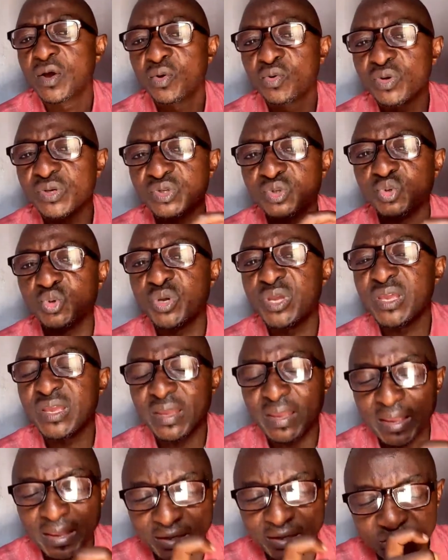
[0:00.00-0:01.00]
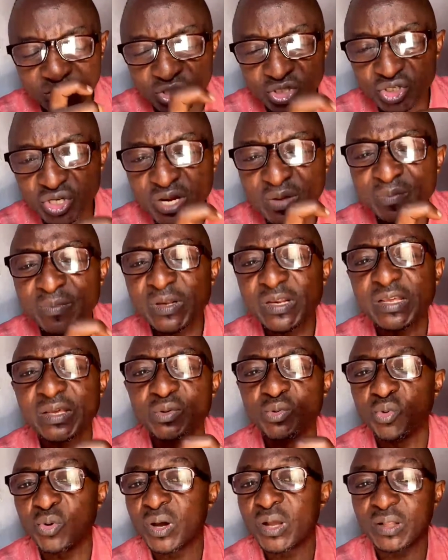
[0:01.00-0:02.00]
who is doing
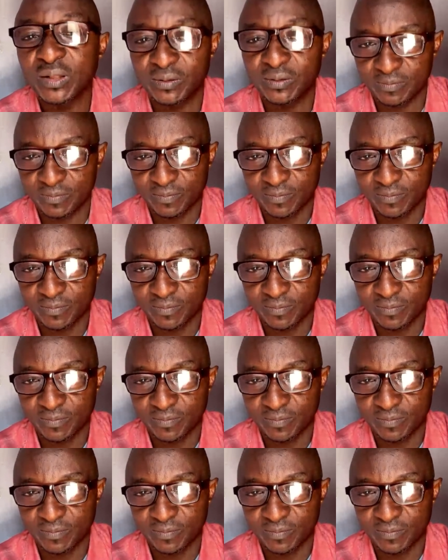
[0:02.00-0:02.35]
extremely well,